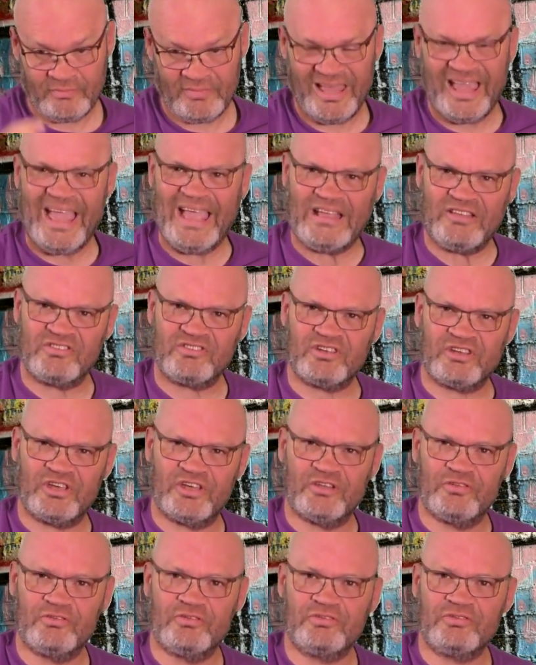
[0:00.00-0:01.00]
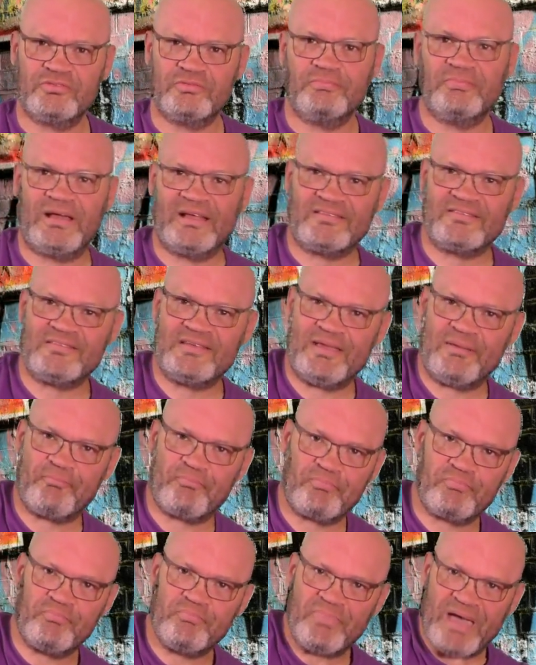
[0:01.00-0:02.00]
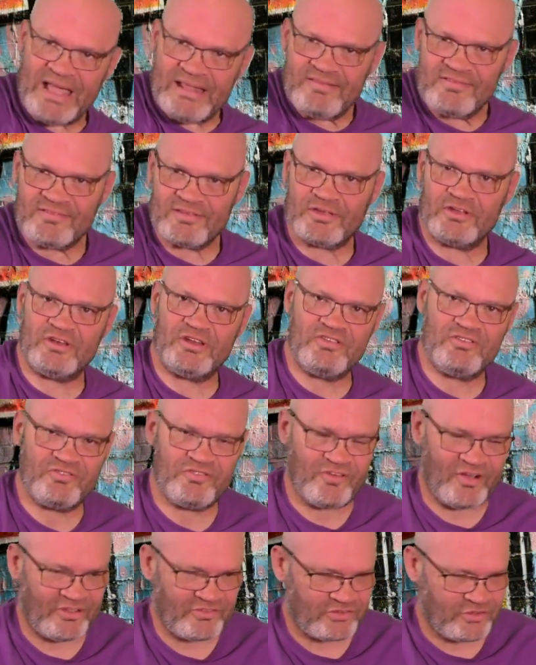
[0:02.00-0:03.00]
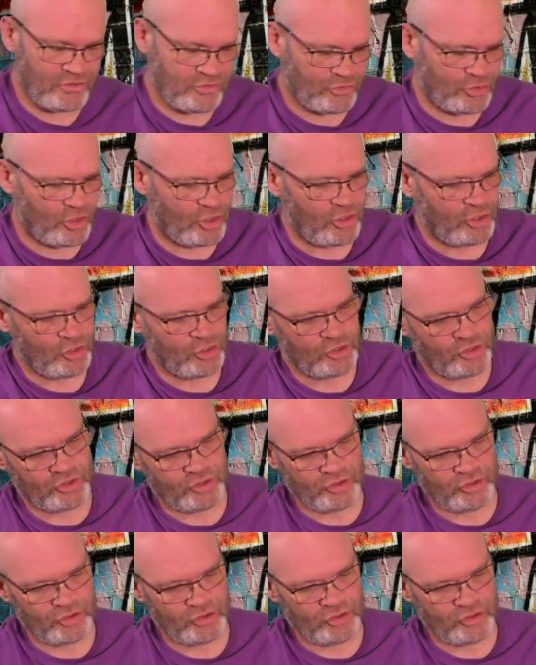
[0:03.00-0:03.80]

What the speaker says: hexagons. That's it. Pentagon is 5, so you've got